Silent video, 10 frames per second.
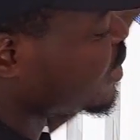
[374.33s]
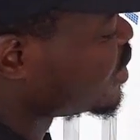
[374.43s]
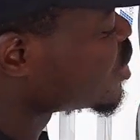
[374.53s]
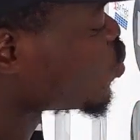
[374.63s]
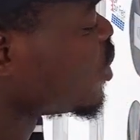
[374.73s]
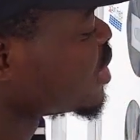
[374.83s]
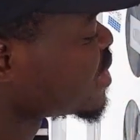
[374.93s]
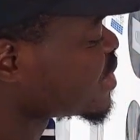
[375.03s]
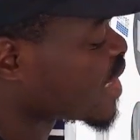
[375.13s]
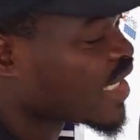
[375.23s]
These
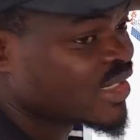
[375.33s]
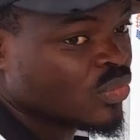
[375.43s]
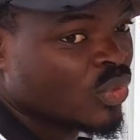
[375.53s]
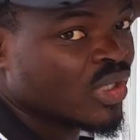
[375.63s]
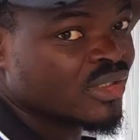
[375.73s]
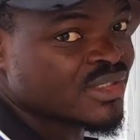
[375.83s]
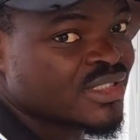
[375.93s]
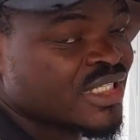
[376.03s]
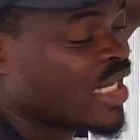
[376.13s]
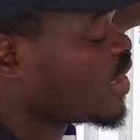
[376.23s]
ones are the
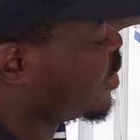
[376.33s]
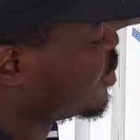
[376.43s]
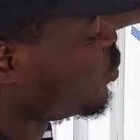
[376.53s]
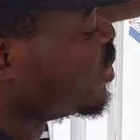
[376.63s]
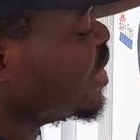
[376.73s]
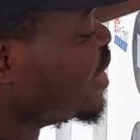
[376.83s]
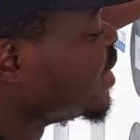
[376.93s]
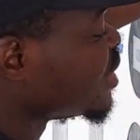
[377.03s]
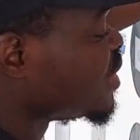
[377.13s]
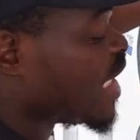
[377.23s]
ones that will
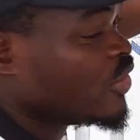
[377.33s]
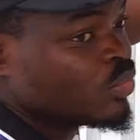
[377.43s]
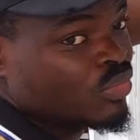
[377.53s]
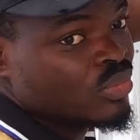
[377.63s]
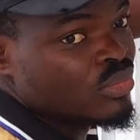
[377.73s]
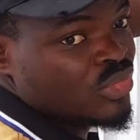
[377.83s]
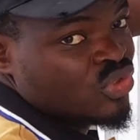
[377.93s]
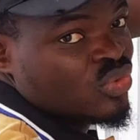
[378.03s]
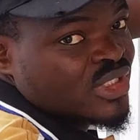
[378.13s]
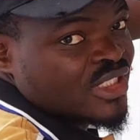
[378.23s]
link, that you'll be
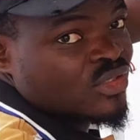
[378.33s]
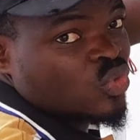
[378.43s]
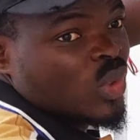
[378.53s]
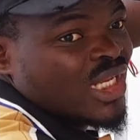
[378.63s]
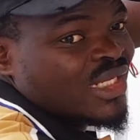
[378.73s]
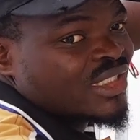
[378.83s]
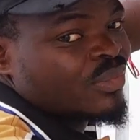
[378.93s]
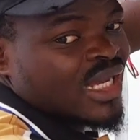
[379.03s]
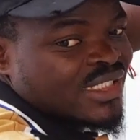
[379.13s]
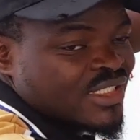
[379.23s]
using to link the
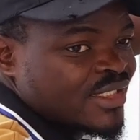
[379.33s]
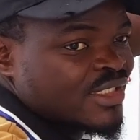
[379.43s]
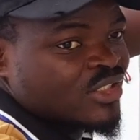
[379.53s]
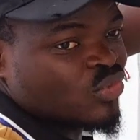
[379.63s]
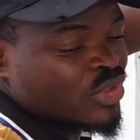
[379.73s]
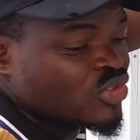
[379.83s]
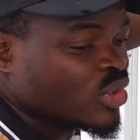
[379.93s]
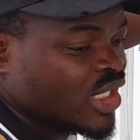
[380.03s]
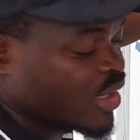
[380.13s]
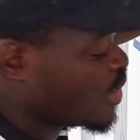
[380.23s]
battery to each
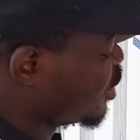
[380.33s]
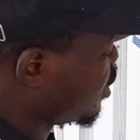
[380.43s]
other.